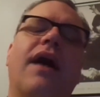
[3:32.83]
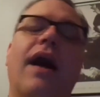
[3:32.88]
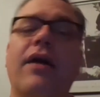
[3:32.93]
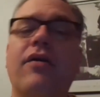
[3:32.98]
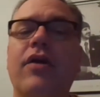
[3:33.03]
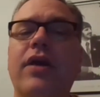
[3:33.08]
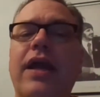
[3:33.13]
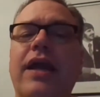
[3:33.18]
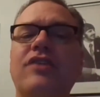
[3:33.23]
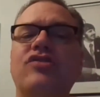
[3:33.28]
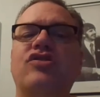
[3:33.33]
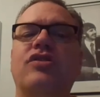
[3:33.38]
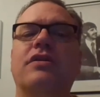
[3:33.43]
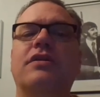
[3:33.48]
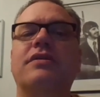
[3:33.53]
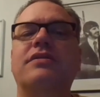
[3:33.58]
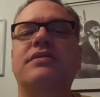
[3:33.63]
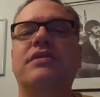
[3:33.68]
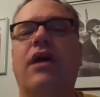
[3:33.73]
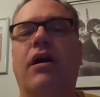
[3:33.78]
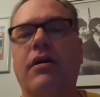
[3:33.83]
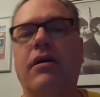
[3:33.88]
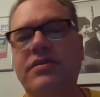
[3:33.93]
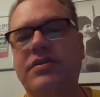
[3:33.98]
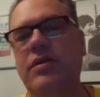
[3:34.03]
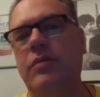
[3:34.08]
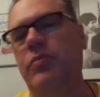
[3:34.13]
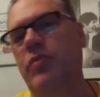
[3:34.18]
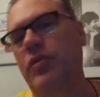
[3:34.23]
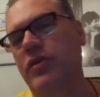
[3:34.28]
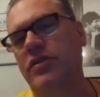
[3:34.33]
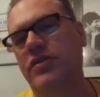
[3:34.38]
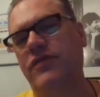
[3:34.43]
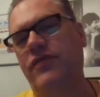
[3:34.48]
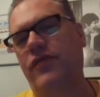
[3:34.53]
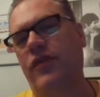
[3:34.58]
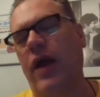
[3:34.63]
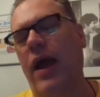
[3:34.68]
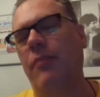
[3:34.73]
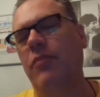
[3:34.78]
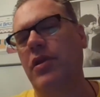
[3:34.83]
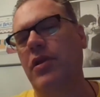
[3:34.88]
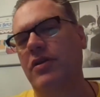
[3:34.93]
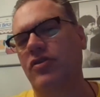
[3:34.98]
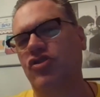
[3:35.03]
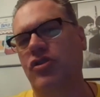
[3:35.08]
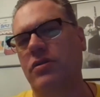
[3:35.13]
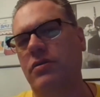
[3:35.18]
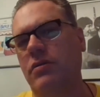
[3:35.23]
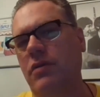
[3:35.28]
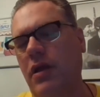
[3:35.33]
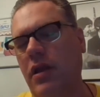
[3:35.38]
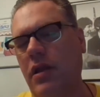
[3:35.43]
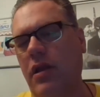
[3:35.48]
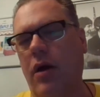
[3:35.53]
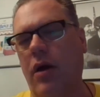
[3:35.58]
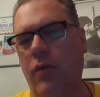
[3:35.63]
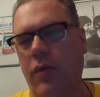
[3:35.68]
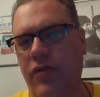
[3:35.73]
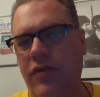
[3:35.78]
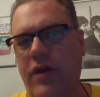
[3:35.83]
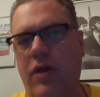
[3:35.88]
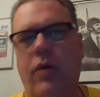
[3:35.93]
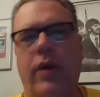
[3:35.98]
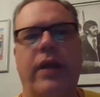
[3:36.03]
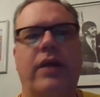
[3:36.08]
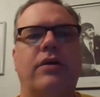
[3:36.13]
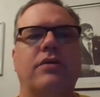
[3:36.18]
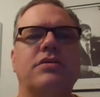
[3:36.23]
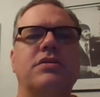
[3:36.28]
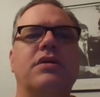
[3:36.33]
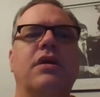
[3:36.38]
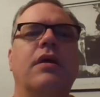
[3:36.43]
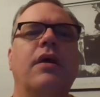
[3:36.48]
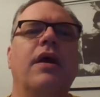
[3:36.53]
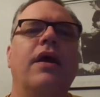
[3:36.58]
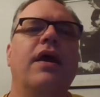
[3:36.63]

Congregationalists also pushed for abolition, along with the Quakers,